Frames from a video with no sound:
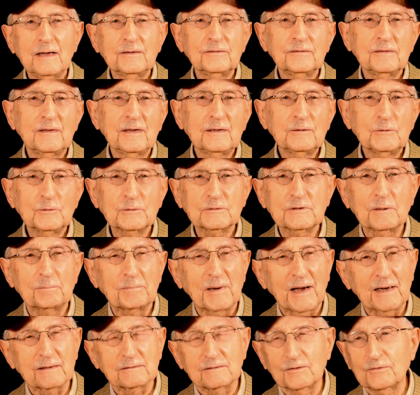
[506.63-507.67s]
on the ship? I think it was
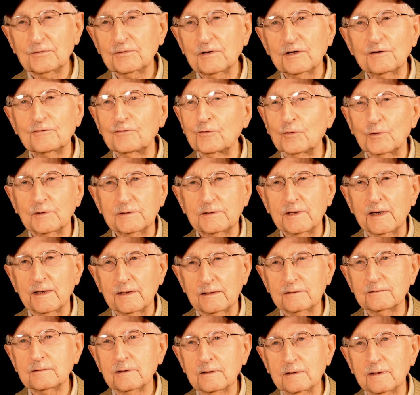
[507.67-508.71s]
about 3 or 4
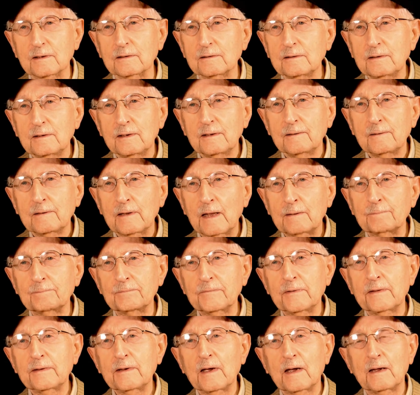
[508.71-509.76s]
days. Yeah. Oh, it was pretty
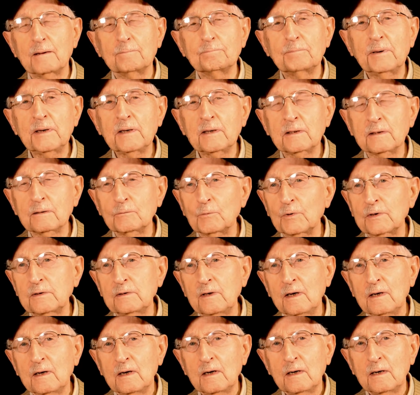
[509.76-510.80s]
quick. Yeah, and
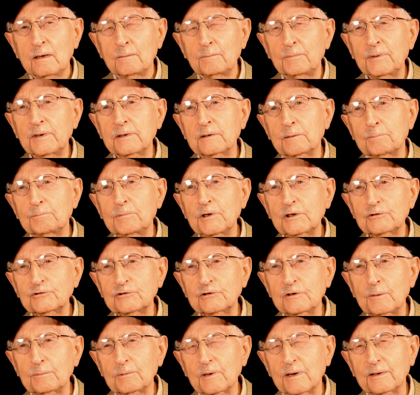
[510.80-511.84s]
being a big
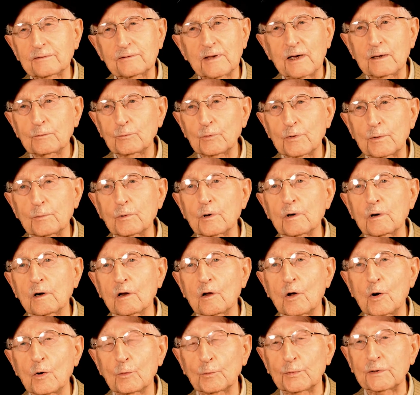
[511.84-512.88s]
ship like that, we were
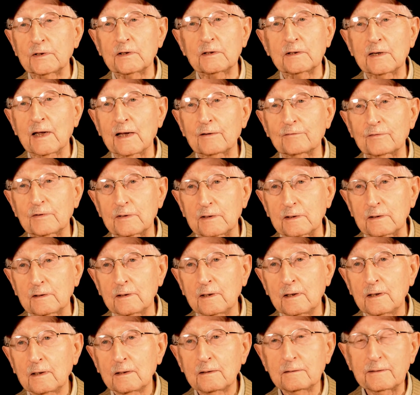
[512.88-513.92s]
alone. We didn't have any.
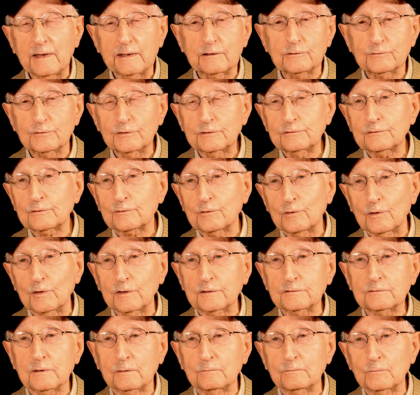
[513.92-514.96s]
They
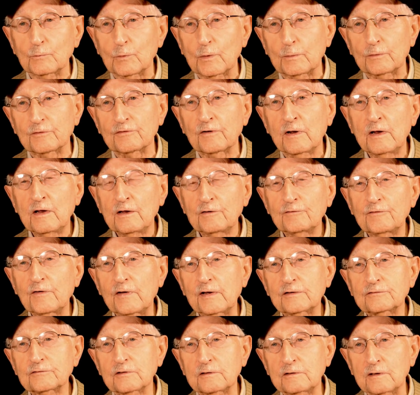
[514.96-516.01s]
crisscrossed, and we were
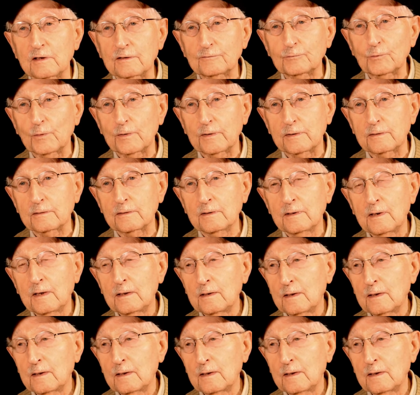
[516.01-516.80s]
fast enough where